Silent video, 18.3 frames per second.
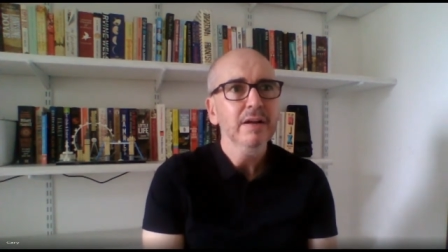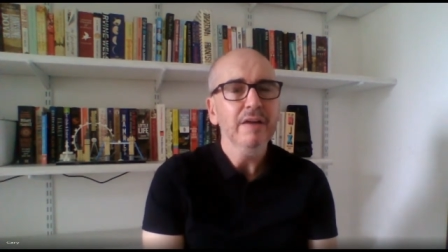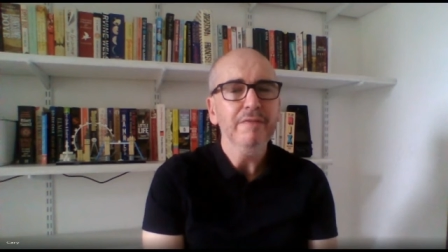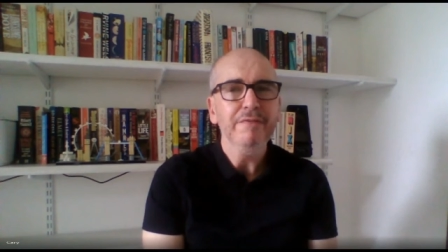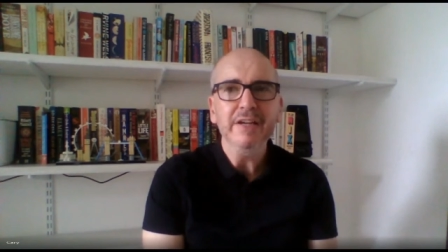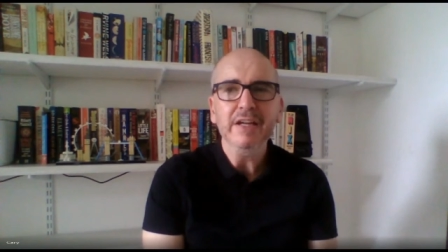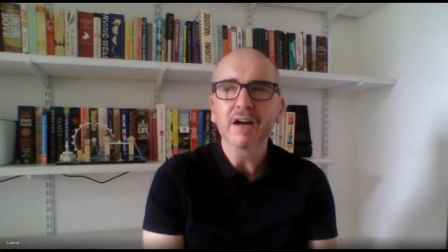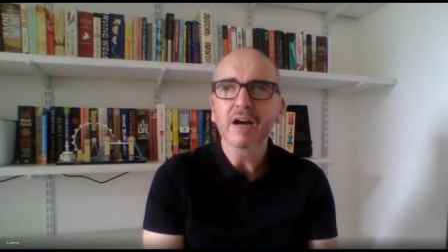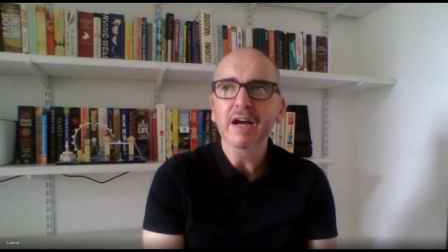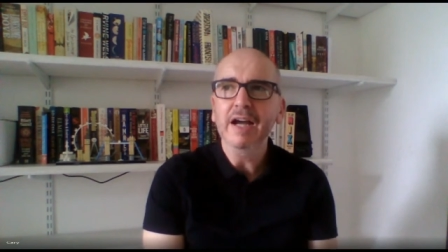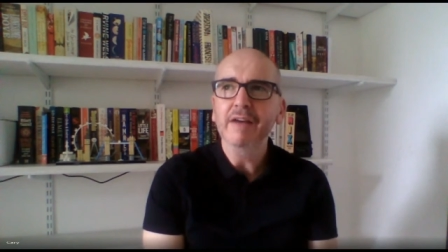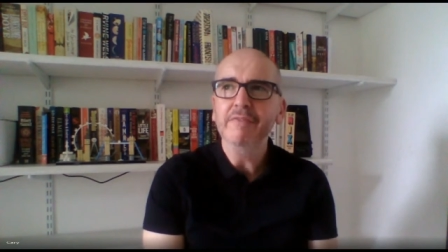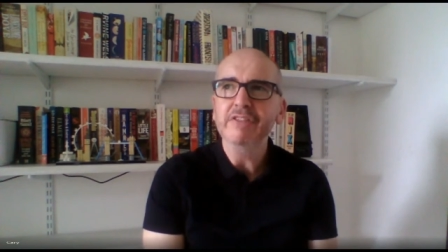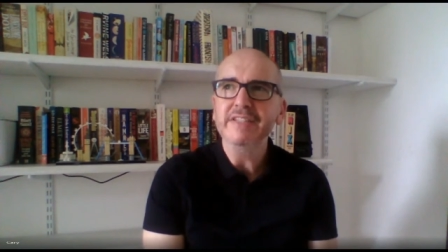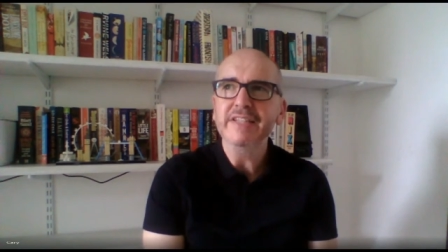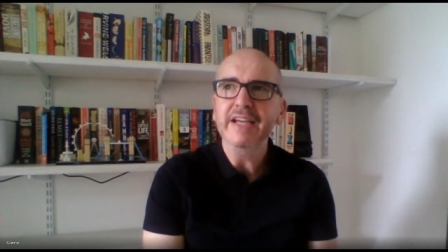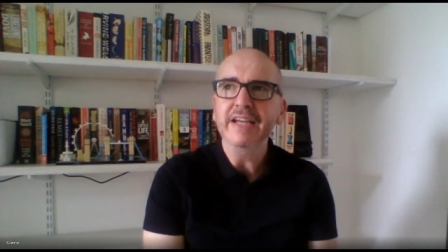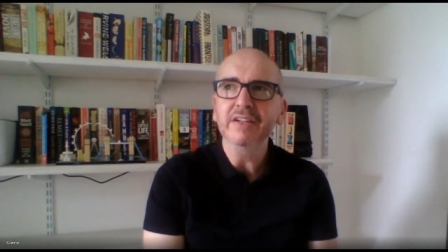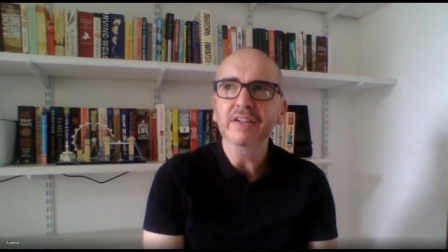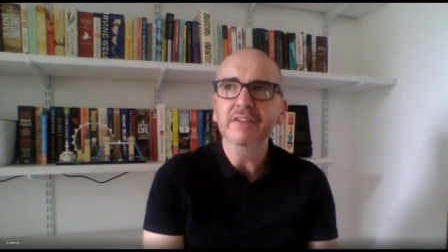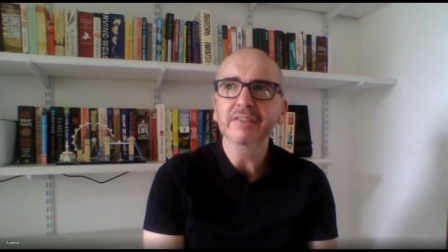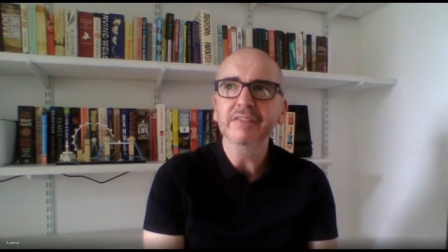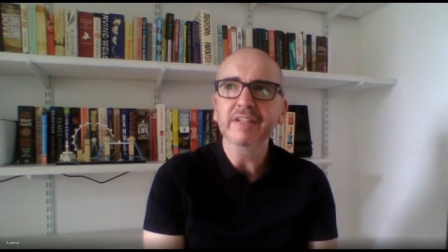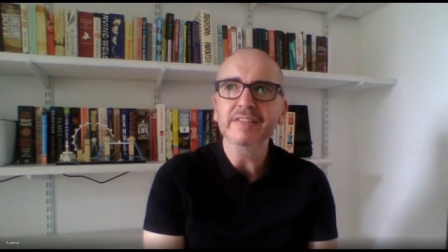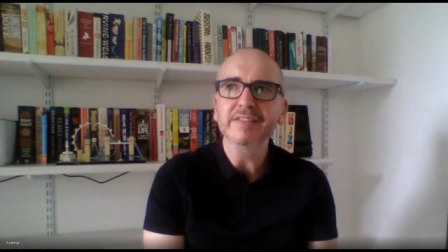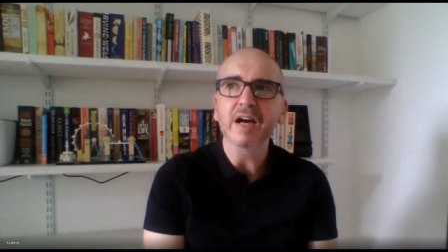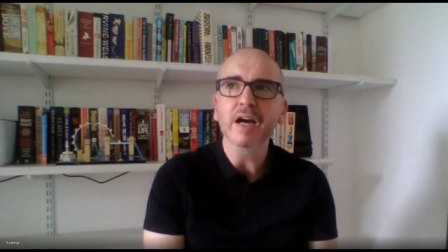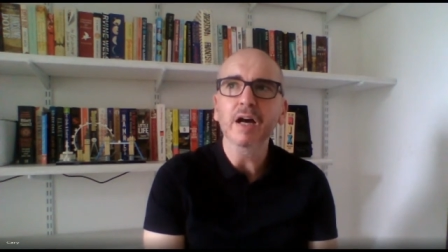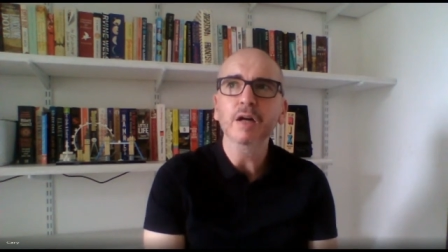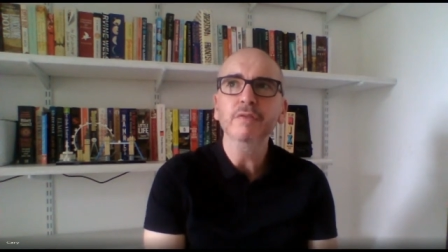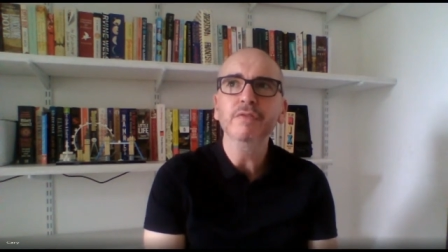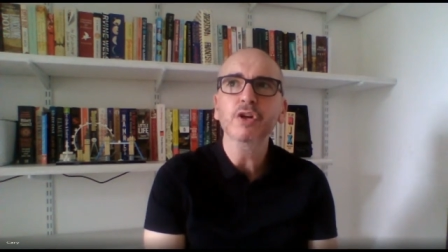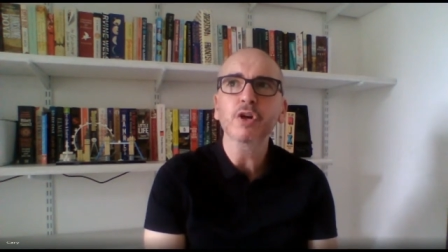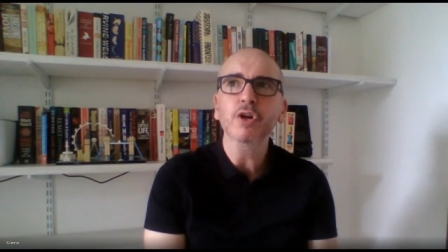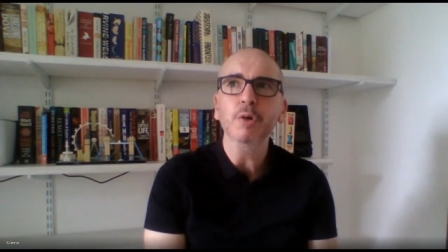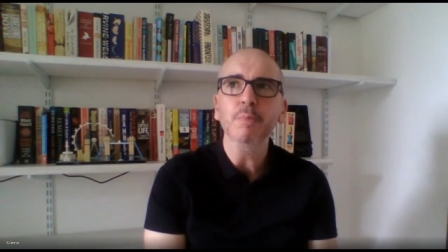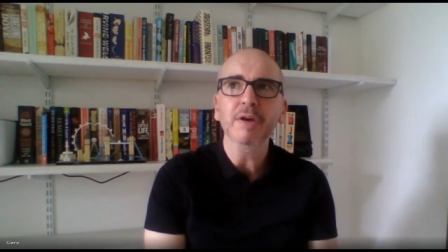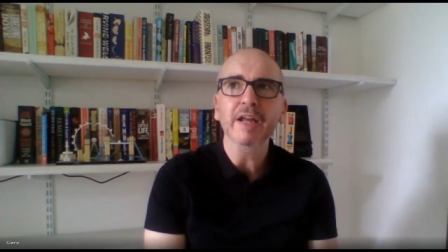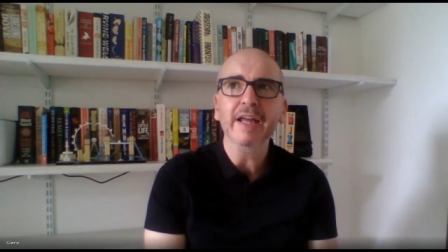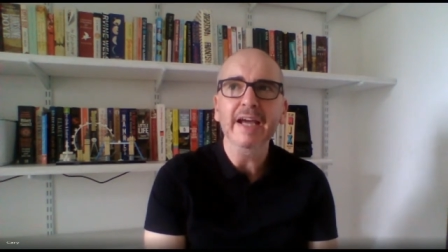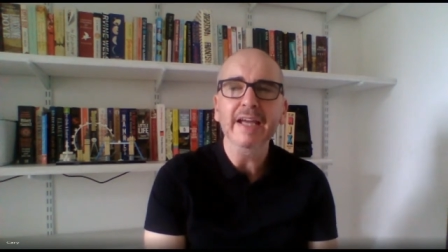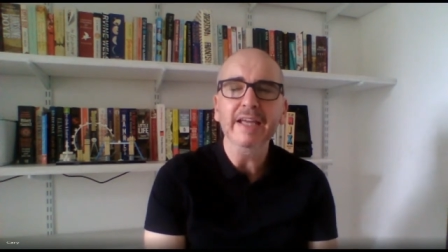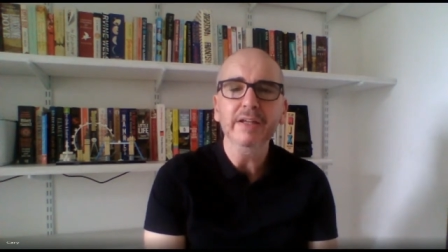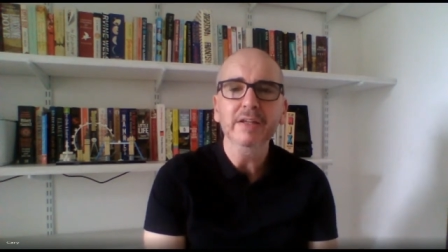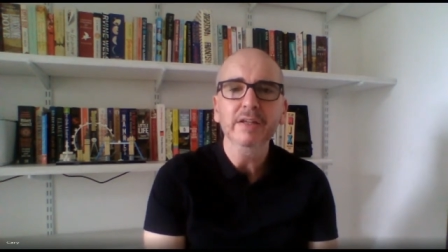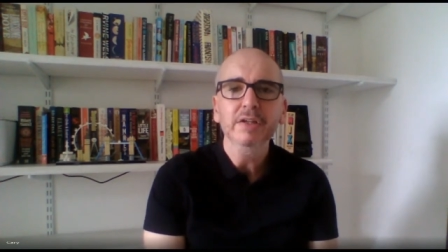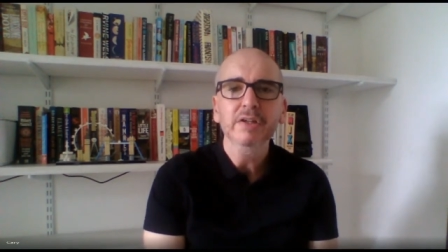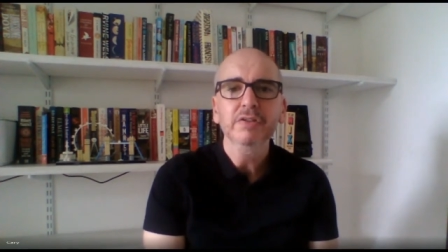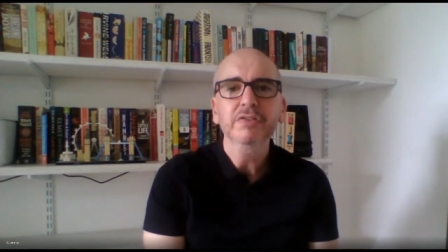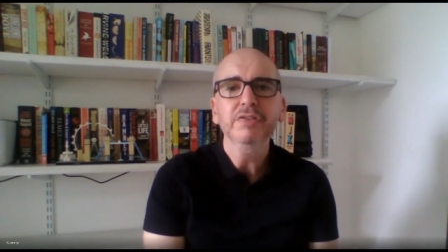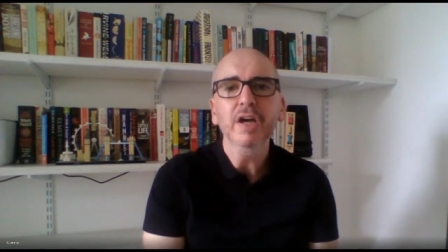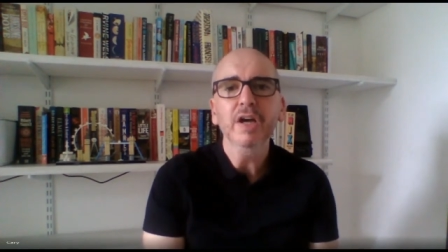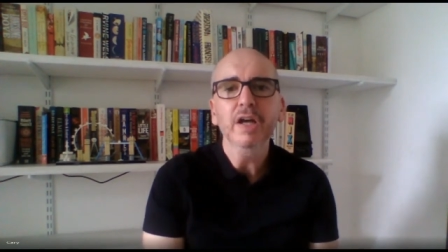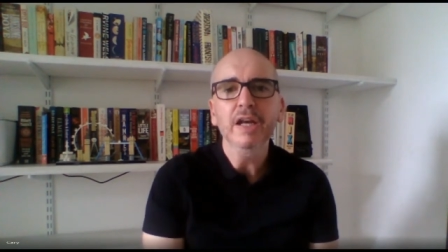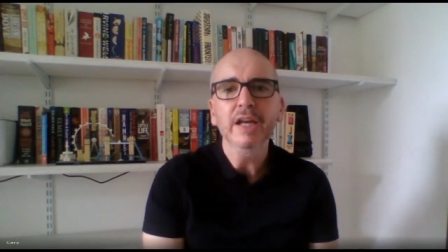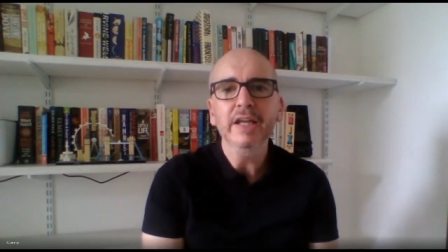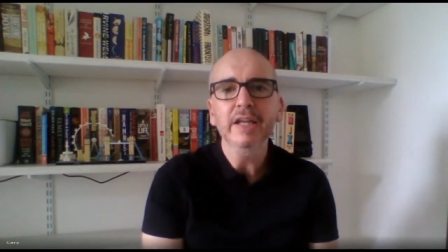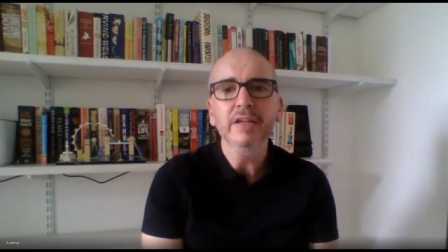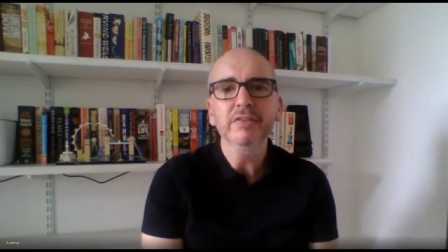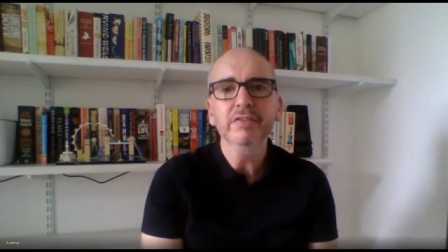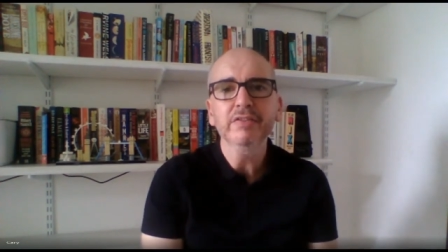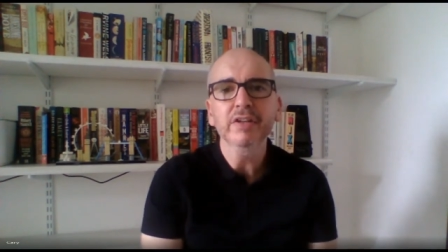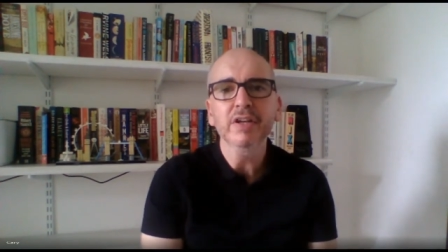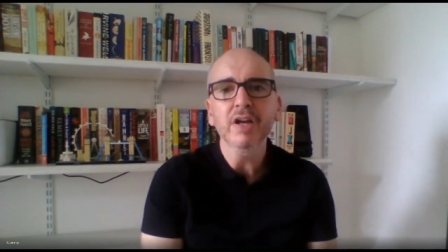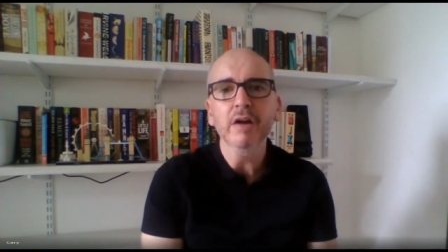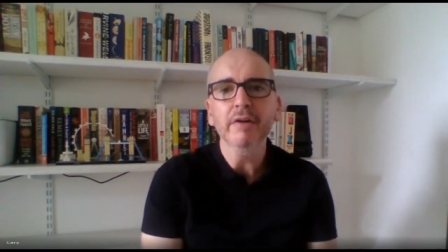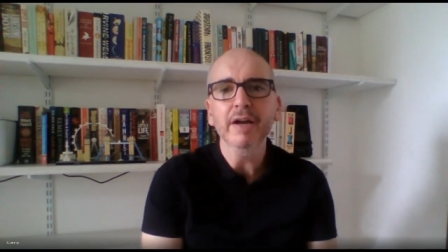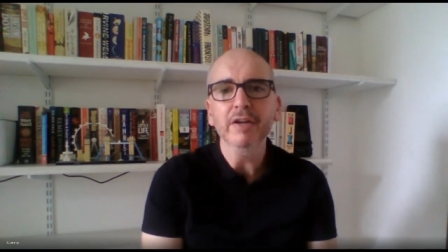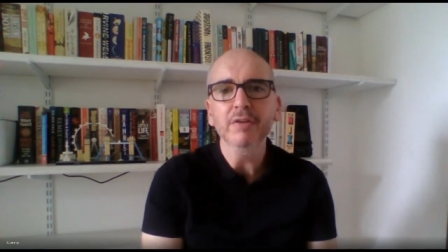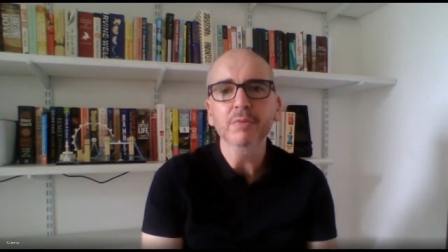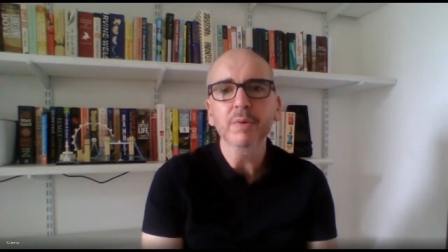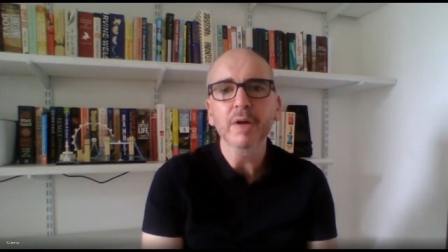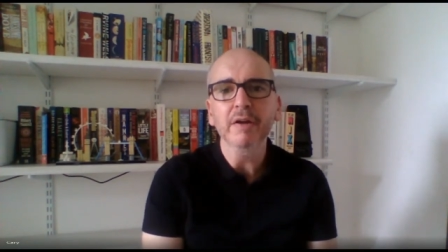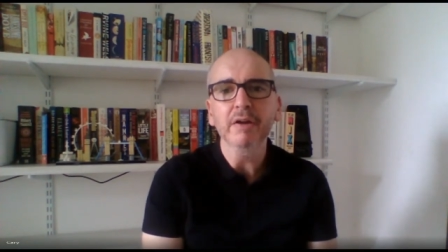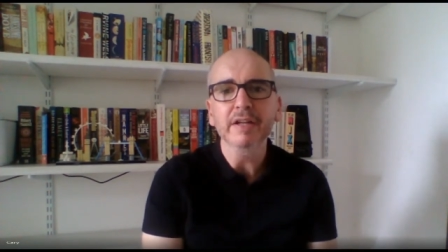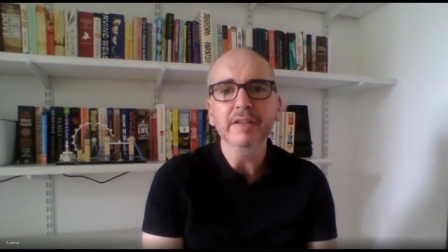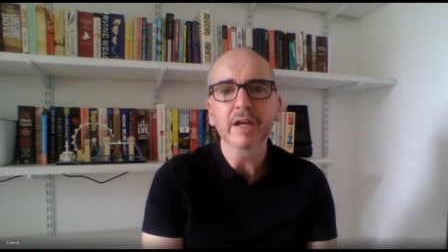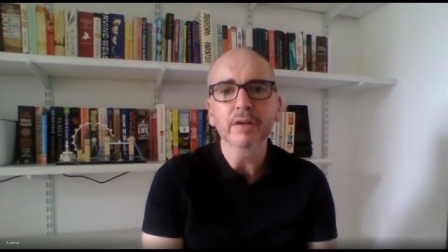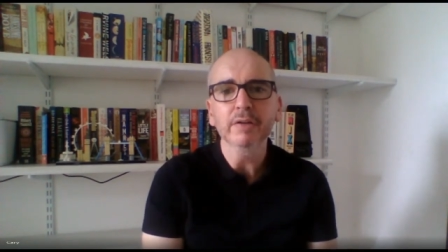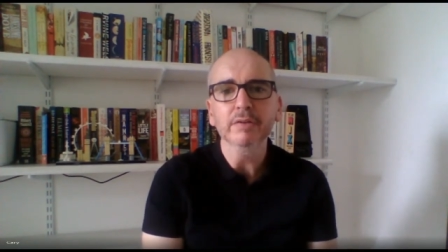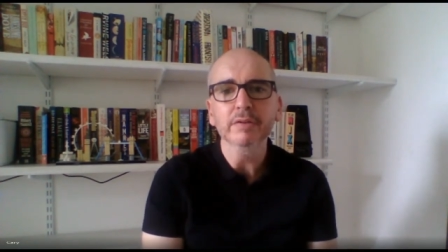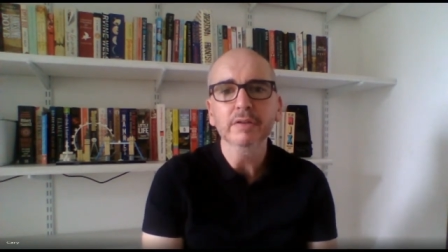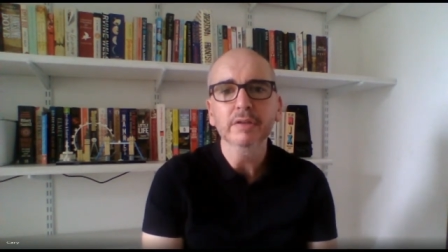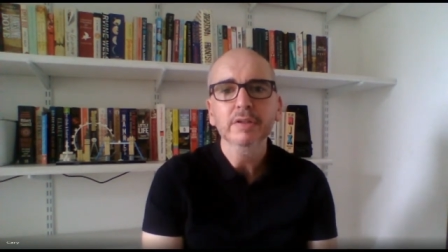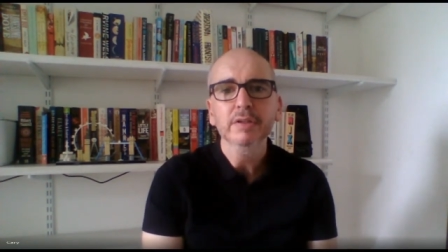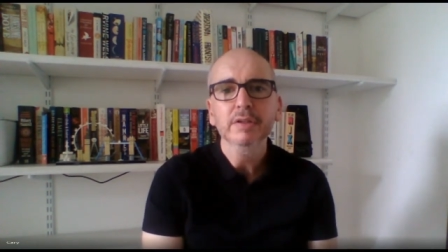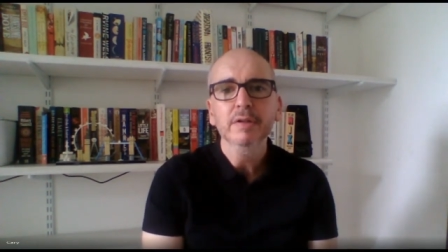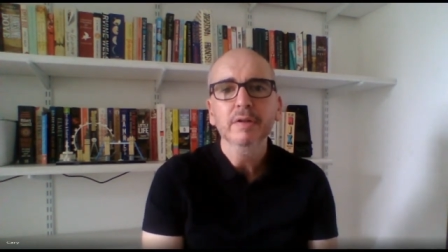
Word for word: I think I have a tendency to overcomplicate, certainly in scenarios where I don't,